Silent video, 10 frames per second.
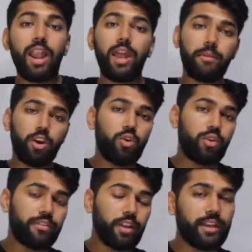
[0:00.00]
Let me know
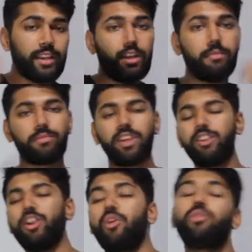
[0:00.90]
if you like it,
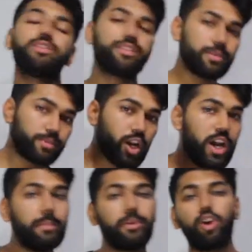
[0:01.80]
you know,
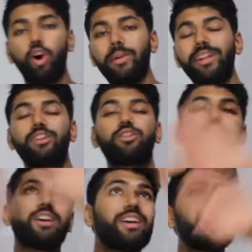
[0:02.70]
subscribe, comment,
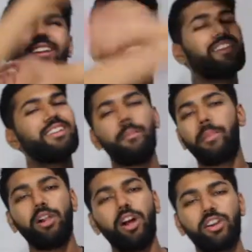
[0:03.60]
hit that
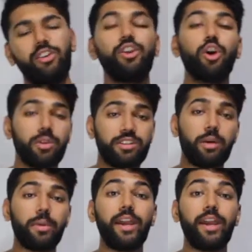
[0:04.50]
bell icon, you know what's up.